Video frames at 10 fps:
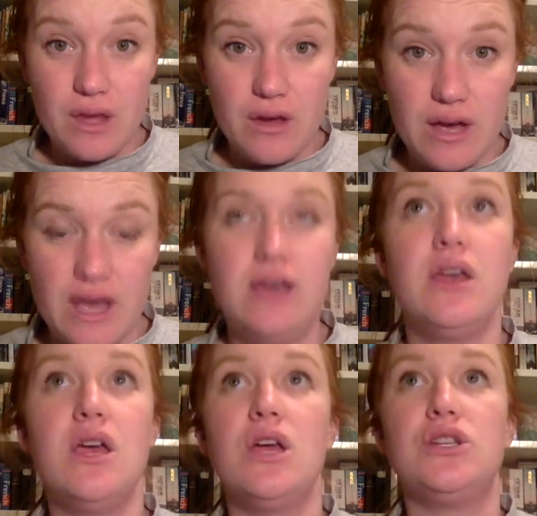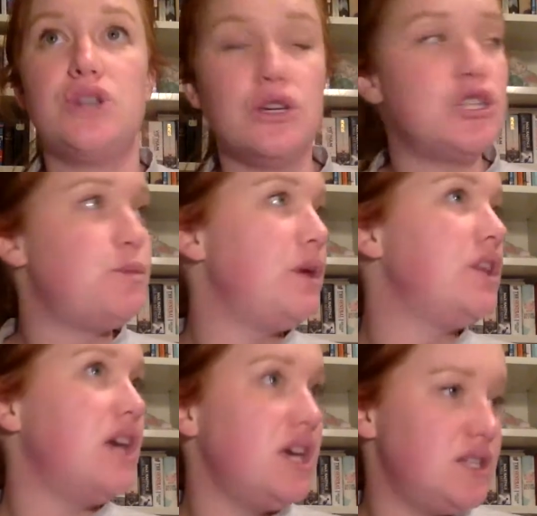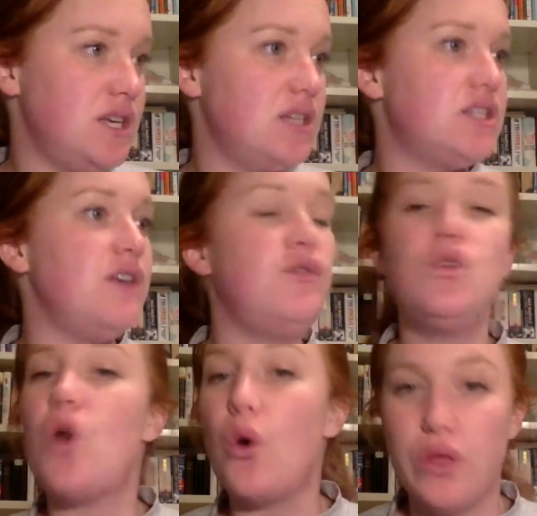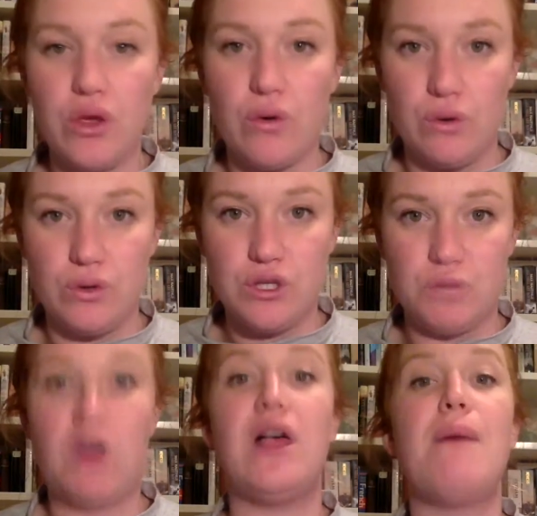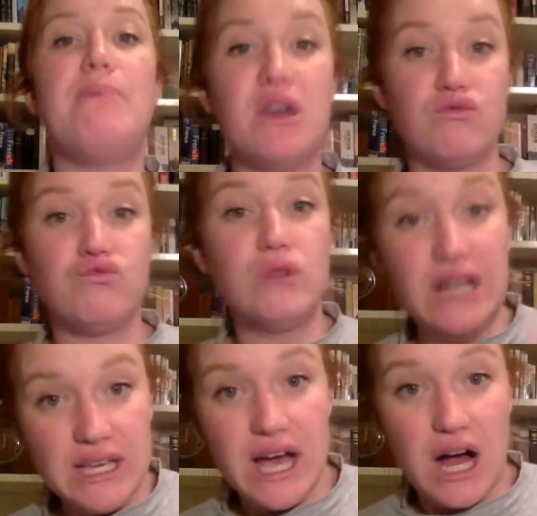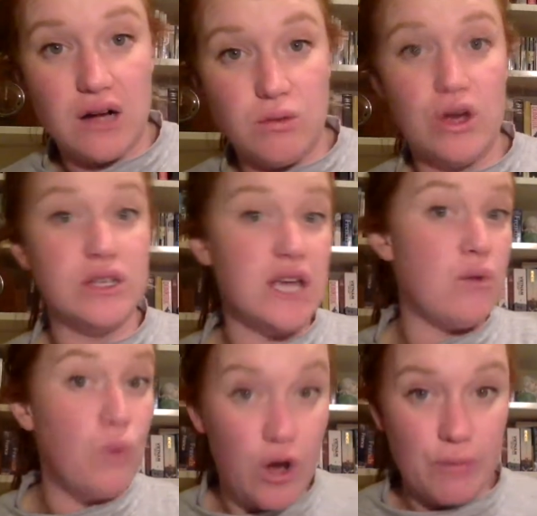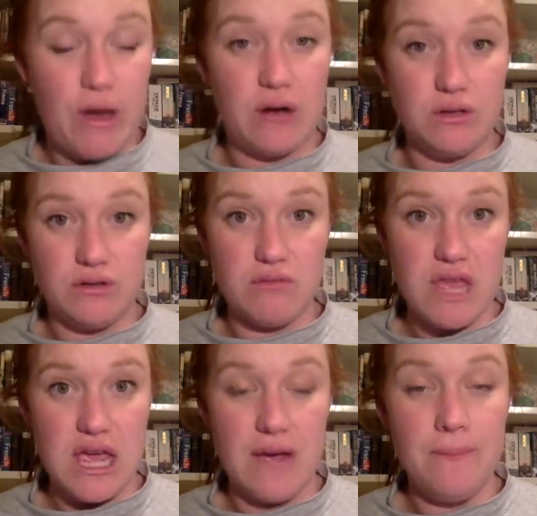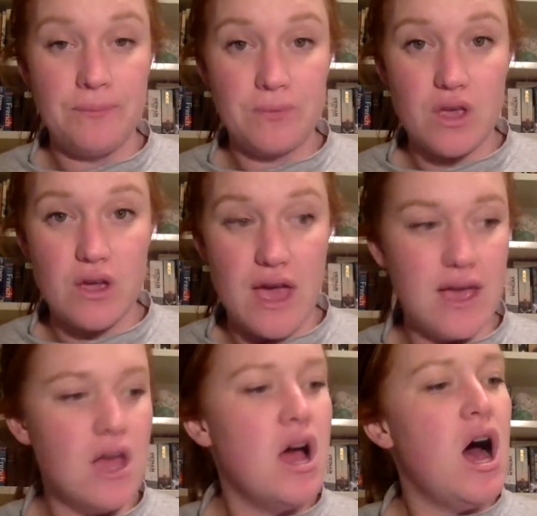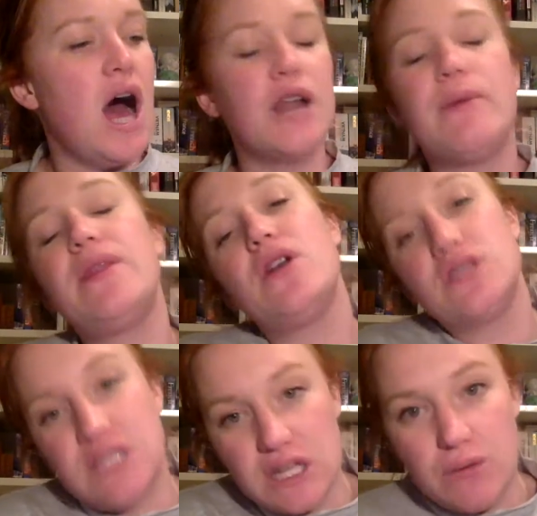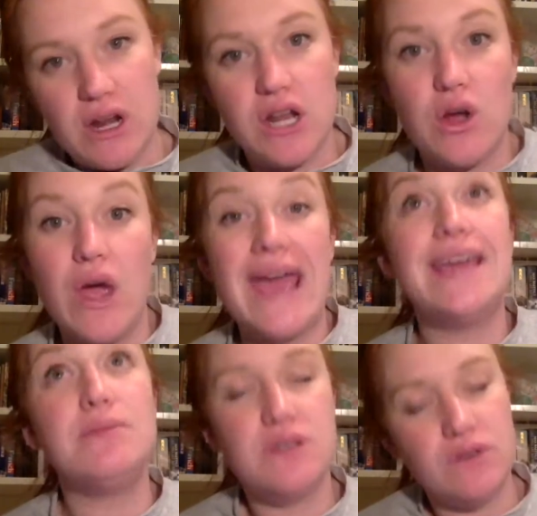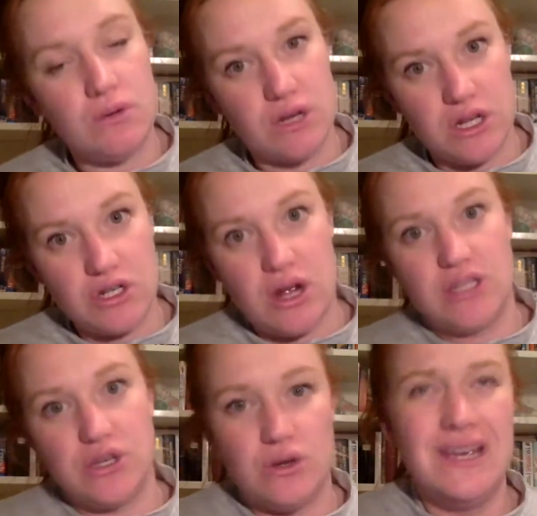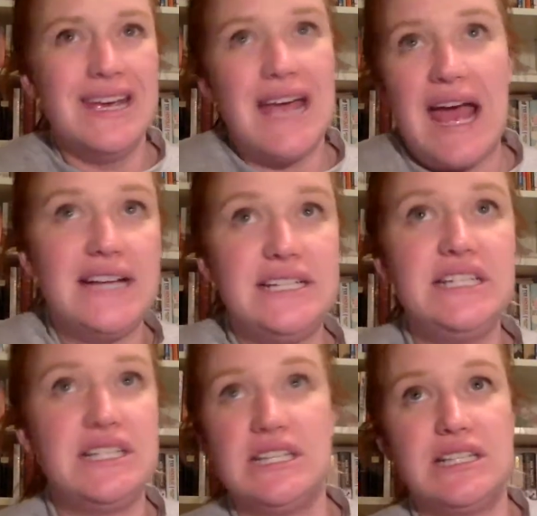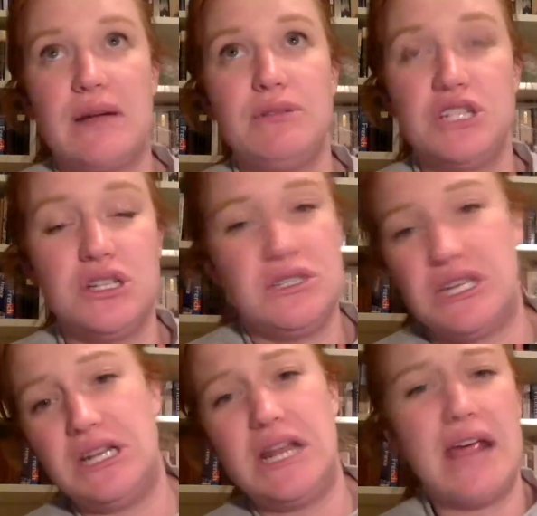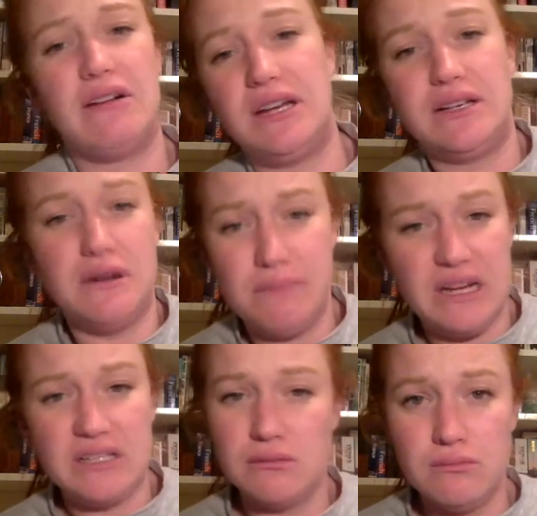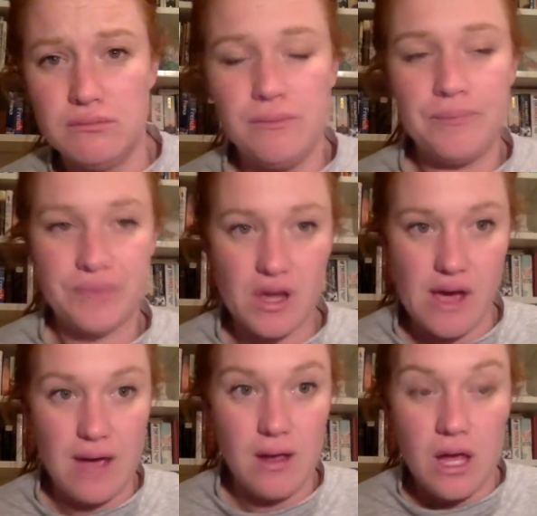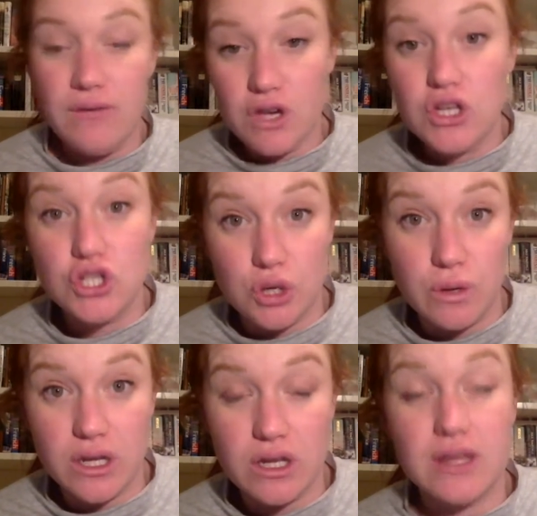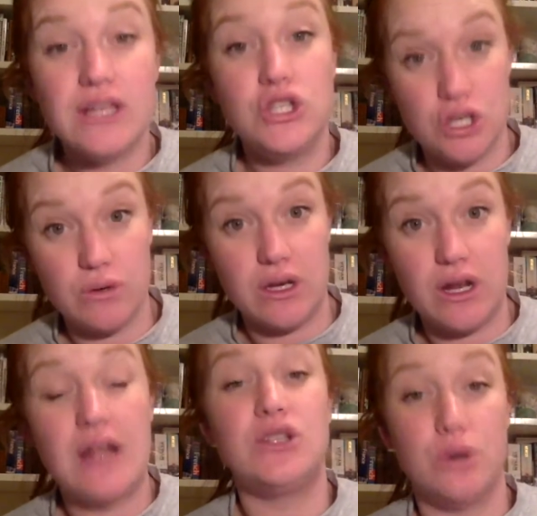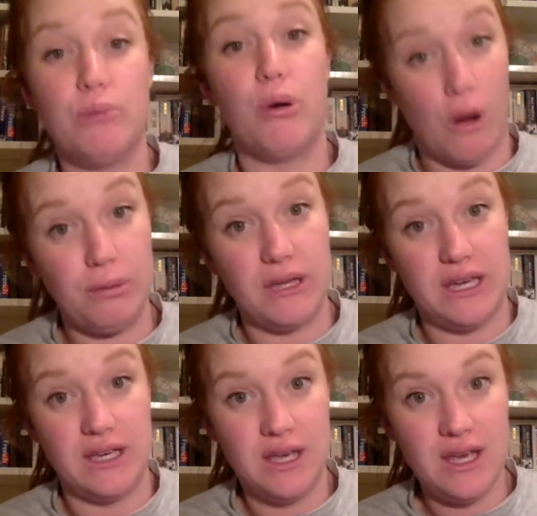Okay? Don't just pick the easiest. If you know that you're a good speller, pick really hard words and work backwards from there. Okay? I don't mind the odd silly one. I know heaps of you are going to try and do anti-disestablishmentarianism. Okay? If you're going to do it, then do it and do it properly.